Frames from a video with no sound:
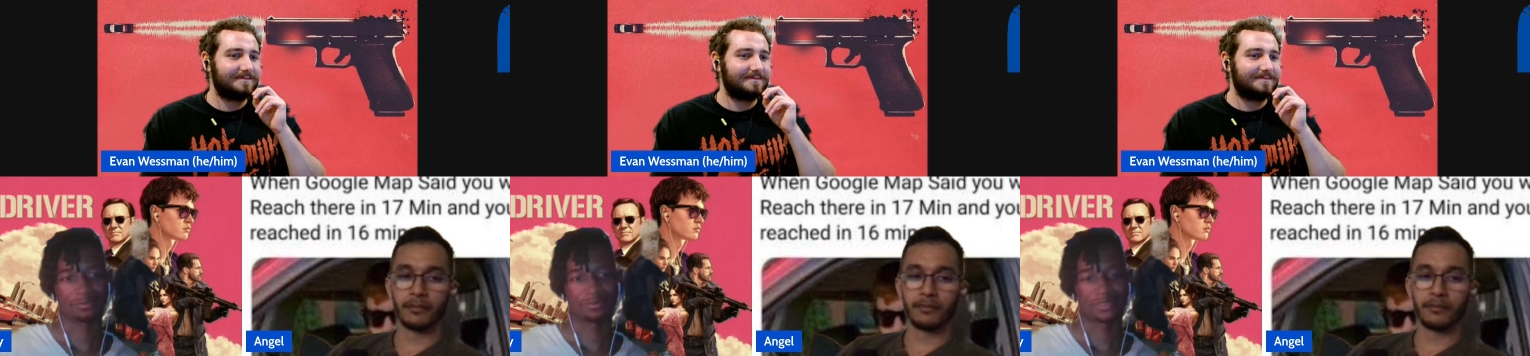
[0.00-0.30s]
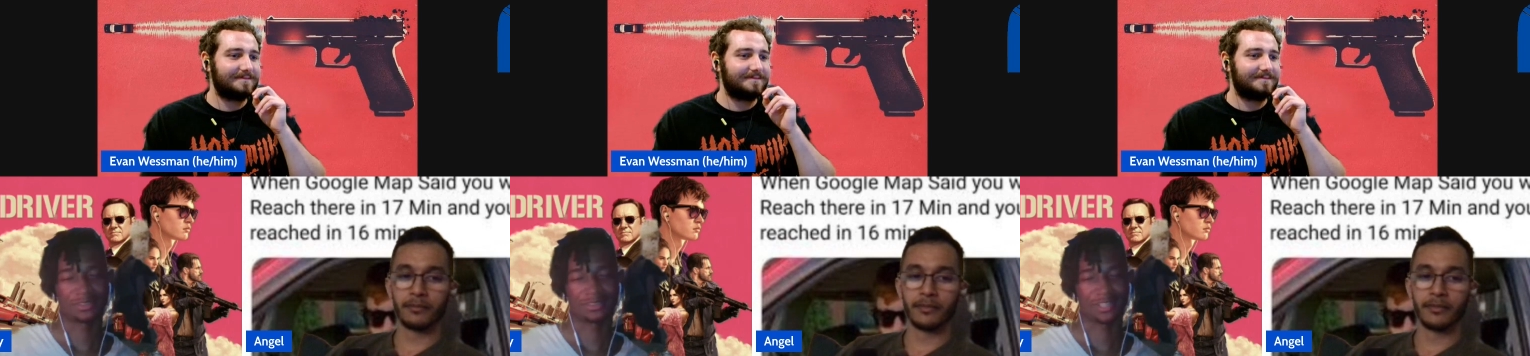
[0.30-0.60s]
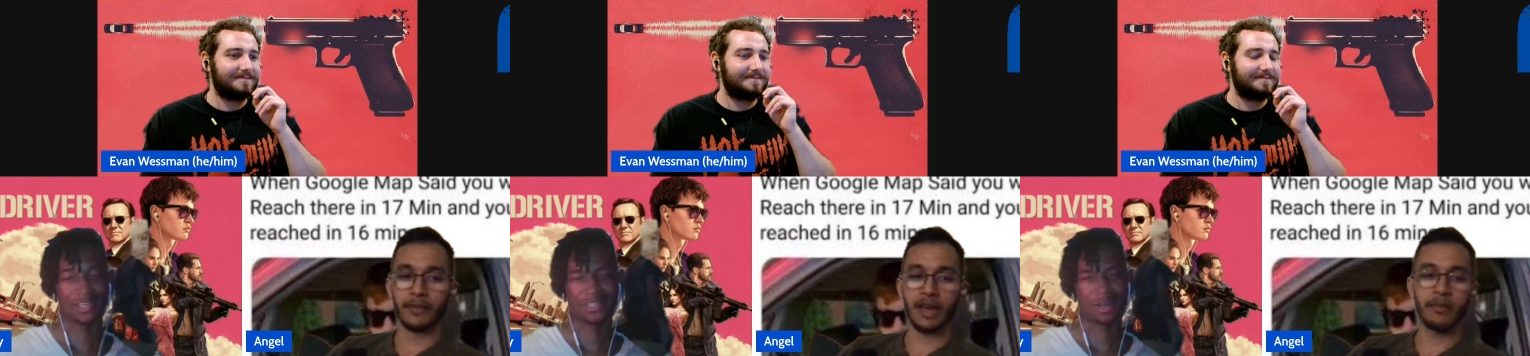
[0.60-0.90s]
Speaker 1: Like,
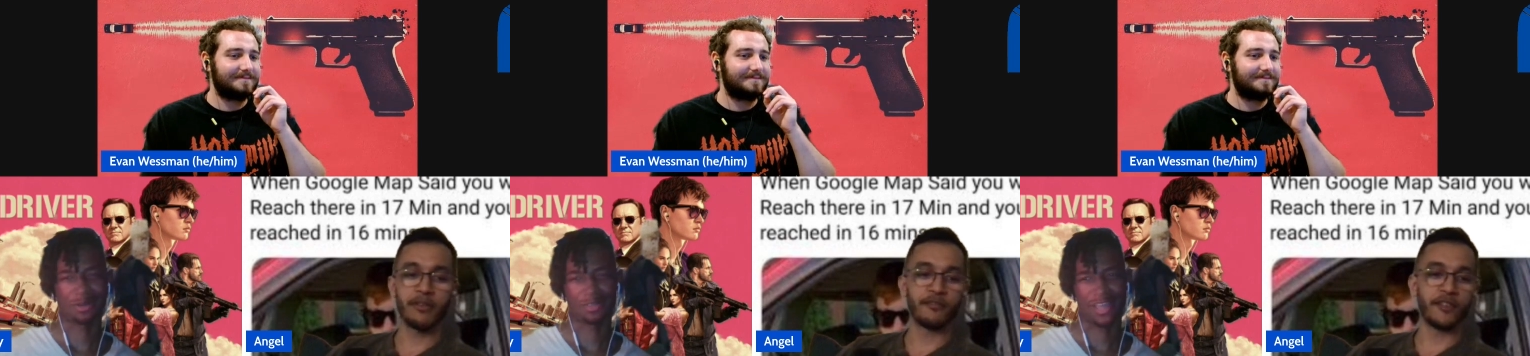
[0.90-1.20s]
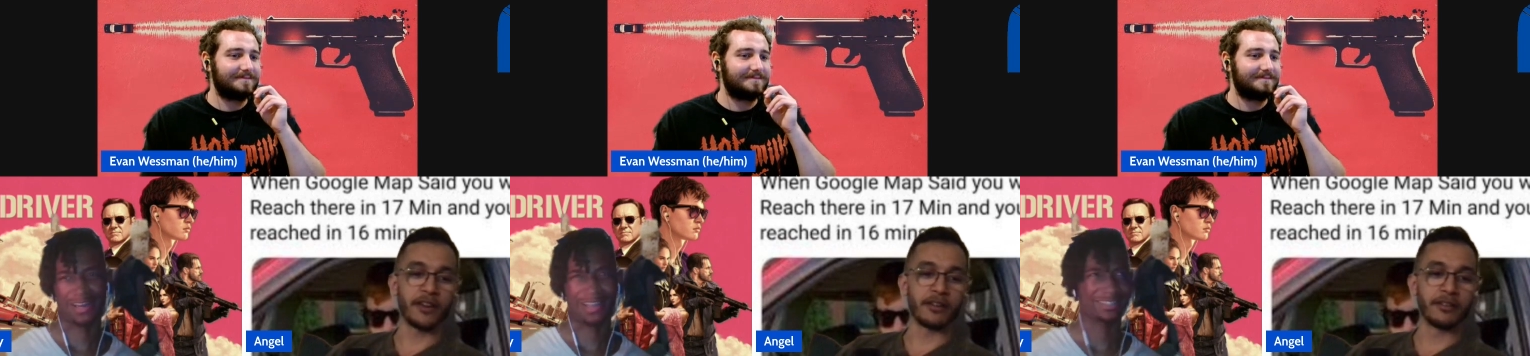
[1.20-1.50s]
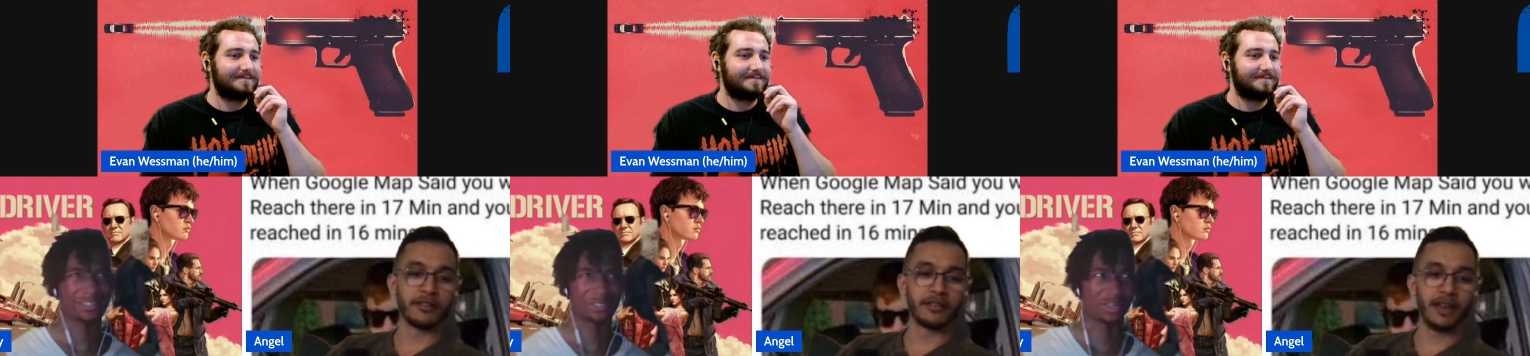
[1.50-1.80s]
I mean, oh, fair. Yeah,
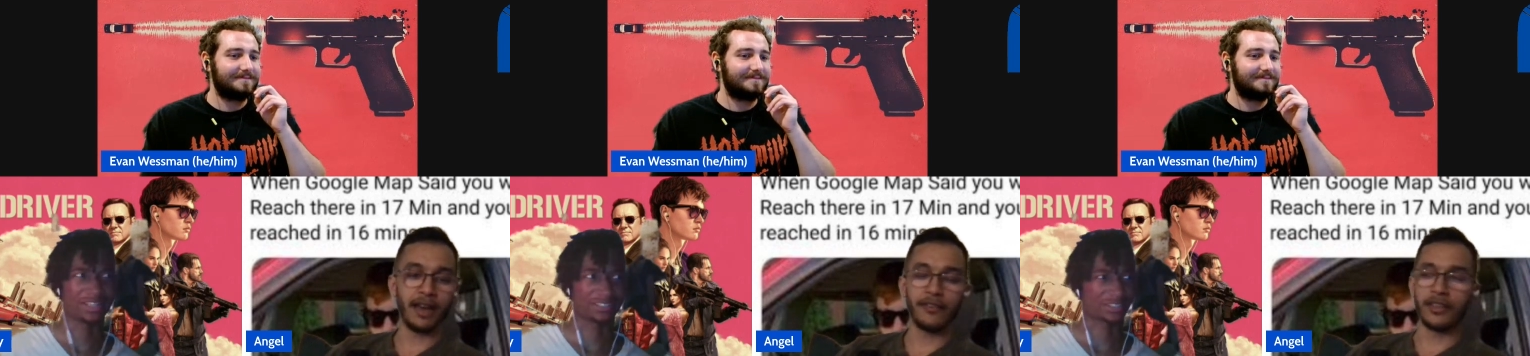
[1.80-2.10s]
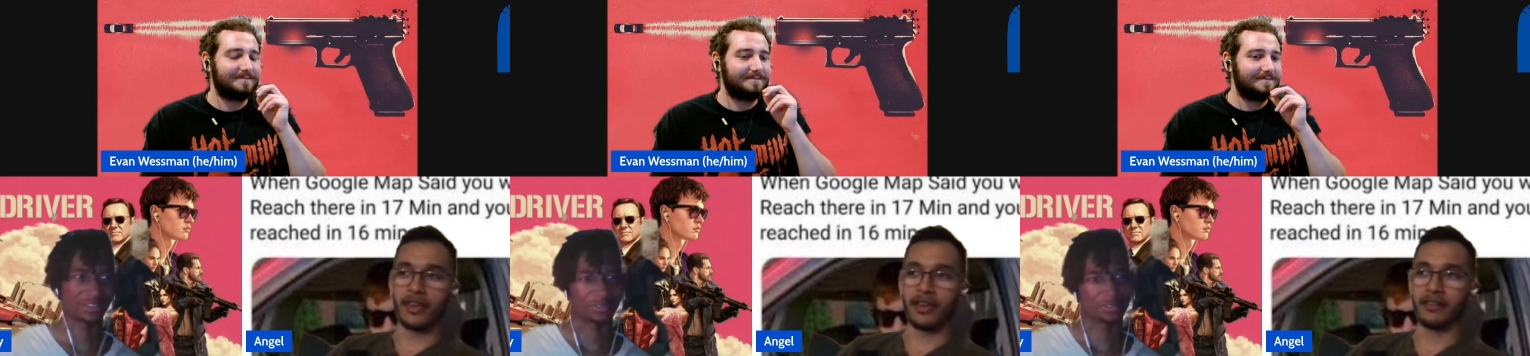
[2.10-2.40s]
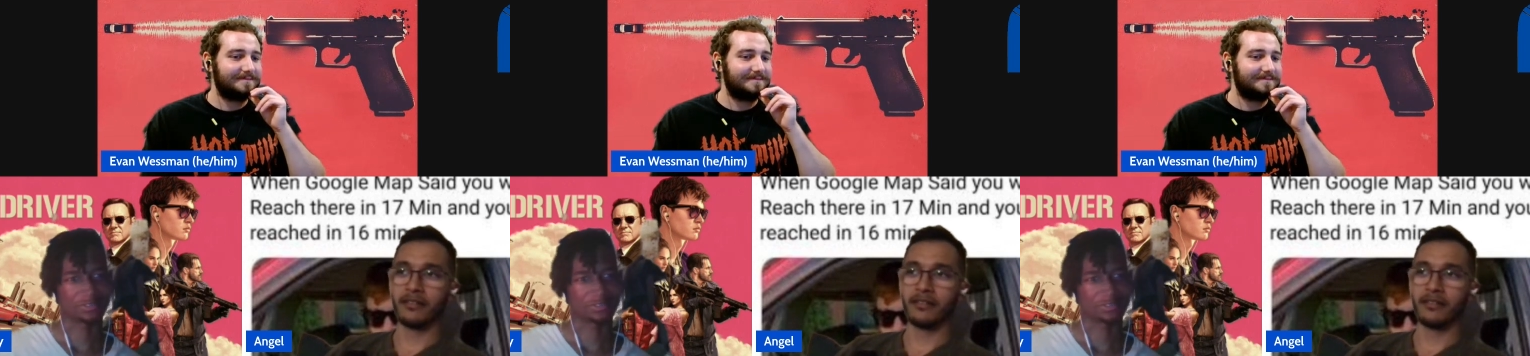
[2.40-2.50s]
I've done that. Song.